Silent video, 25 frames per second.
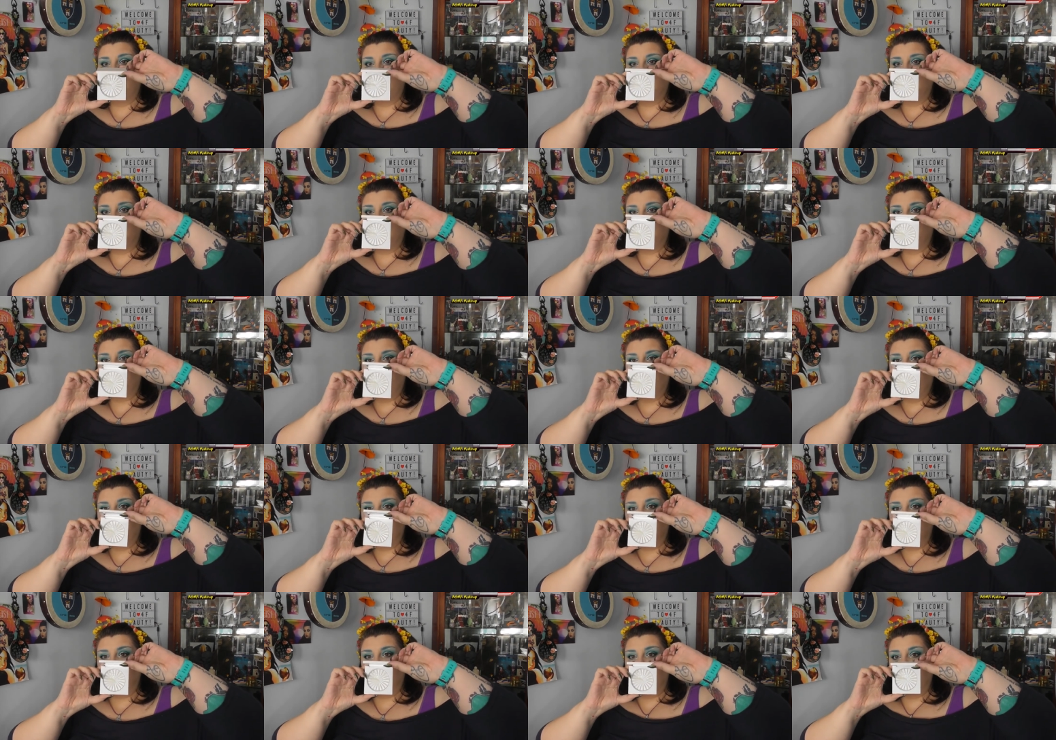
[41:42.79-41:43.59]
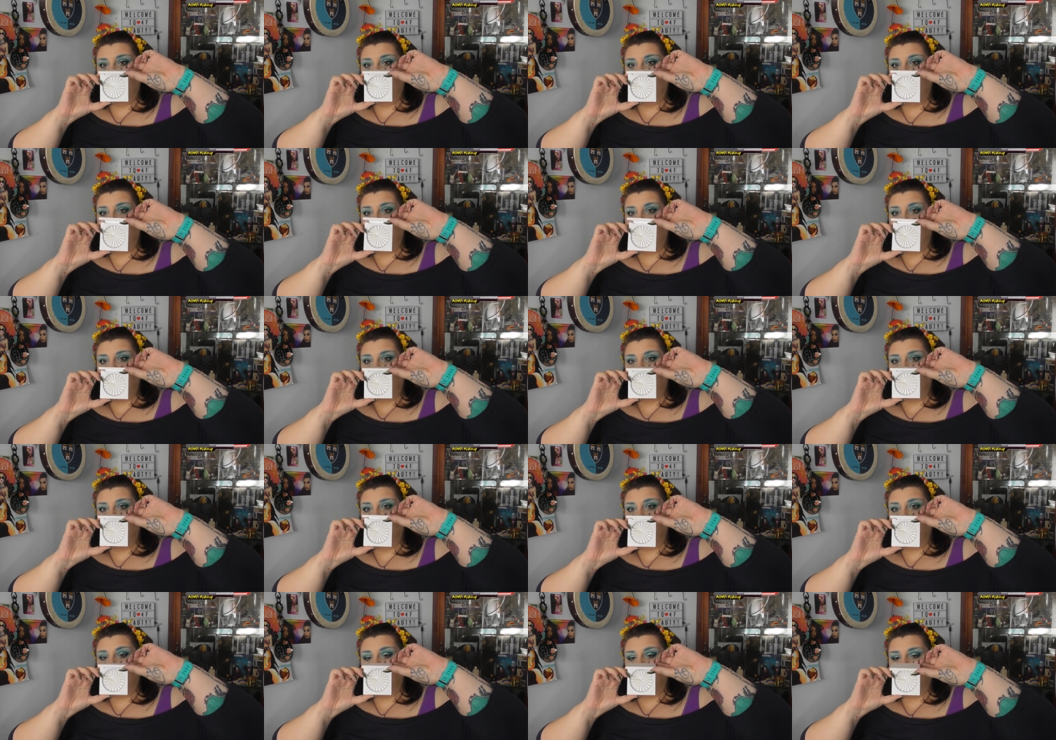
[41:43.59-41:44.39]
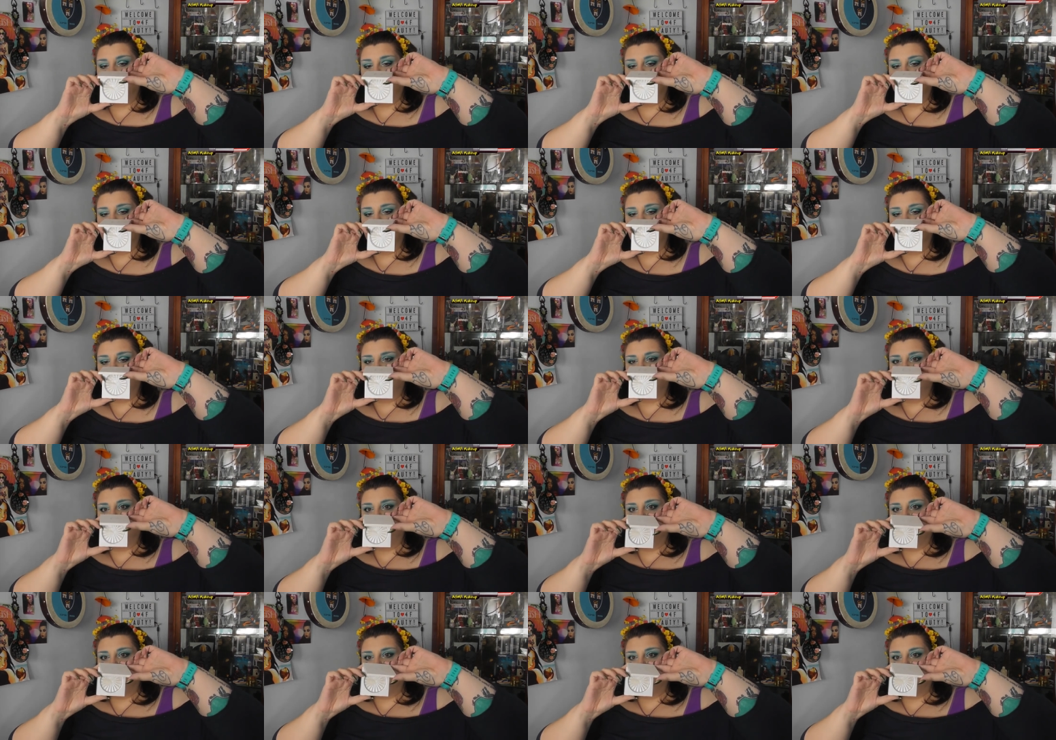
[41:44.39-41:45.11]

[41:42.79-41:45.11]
Space Baby, which is the